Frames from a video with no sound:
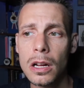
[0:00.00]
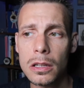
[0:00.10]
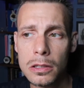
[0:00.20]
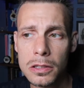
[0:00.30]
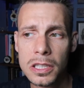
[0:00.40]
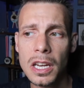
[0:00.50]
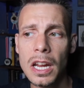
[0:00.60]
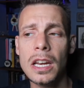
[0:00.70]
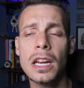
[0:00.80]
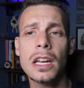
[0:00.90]

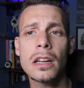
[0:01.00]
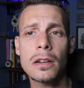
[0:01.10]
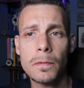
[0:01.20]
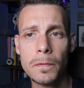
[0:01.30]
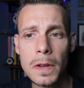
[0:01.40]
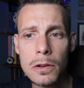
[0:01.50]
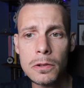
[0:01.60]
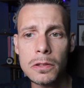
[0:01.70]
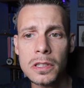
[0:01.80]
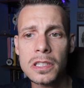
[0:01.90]
hallucinating,
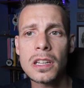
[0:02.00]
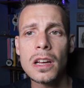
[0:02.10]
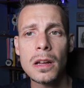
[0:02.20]
confused,